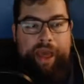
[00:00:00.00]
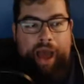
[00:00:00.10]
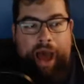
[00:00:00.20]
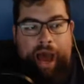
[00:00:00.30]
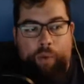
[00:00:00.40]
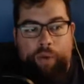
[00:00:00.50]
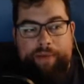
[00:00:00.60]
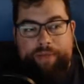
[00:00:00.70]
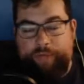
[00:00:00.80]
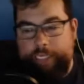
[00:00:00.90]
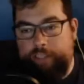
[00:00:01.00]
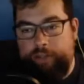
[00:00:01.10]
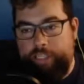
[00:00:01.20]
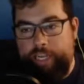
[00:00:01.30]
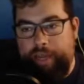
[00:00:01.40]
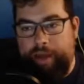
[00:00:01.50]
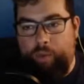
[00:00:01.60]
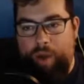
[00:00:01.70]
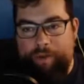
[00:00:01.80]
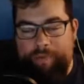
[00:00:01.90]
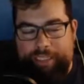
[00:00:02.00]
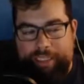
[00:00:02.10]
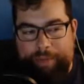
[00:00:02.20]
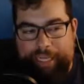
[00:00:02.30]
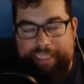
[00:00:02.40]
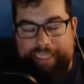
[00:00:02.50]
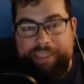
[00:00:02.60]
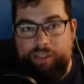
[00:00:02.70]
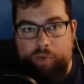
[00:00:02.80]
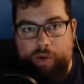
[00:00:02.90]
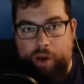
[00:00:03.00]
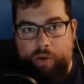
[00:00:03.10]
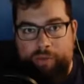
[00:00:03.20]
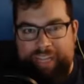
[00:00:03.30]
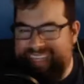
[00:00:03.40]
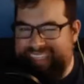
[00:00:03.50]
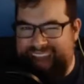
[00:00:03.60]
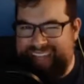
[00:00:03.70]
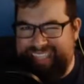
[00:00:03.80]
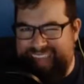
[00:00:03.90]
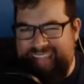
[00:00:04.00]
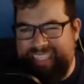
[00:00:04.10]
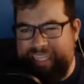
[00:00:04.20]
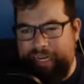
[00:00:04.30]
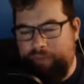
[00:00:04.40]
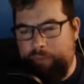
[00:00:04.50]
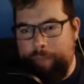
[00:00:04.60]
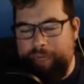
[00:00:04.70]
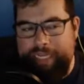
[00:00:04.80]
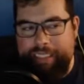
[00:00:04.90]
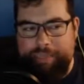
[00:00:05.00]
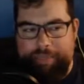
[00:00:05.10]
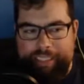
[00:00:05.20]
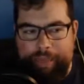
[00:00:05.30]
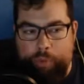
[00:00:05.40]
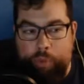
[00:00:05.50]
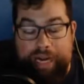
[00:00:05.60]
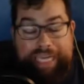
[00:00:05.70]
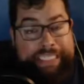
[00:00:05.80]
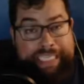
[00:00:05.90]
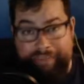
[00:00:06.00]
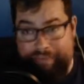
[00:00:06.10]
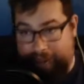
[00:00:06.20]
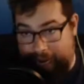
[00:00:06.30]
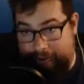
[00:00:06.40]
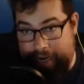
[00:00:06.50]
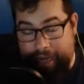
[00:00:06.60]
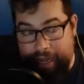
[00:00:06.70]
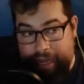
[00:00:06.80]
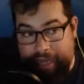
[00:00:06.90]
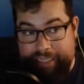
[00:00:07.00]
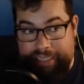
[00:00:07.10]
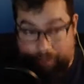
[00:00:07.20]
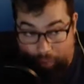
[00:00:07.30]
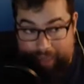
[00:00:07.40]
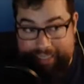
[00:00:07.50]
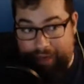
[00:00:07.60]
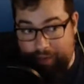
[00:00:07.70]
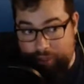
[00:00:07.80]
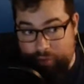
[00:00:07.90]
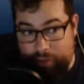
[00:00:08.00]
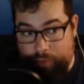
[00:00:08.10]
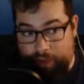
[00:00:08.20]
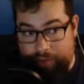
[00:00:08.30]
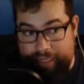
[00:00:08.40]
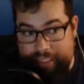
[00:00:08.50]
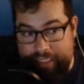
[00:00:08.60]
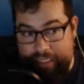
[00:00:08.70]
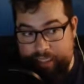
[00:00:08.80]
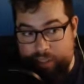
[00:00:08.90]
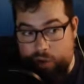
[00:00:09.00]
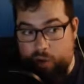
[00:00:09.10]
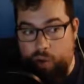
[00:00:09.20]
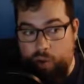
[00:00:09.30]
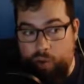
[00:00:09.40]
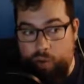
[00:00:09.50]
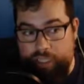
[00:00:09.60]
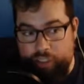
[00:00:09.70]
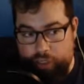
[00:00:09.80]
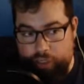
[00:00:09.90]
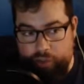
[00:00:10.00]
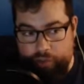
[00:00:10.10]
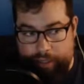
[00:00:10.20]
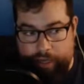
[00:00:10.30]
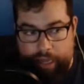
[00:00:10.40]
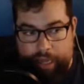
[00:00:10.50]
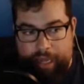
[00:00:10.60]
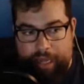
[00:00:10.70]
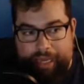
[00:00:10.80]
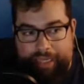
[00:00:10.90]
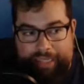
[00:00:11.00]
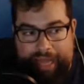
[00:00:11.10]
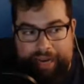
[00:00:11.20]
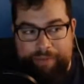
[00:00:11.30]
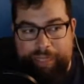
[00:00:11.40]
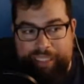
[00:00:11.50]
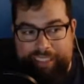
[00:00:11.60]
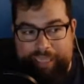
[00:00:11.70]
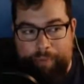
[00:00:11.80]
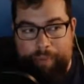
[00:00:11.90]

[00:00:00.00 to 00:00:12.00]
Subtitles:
When I was researching weapon build-up, I still don't know the exact stats that every weapon needs to build up, but what I did find is that the Wise Owl Sword, one of the reasons it's such a good sword, is that it builds up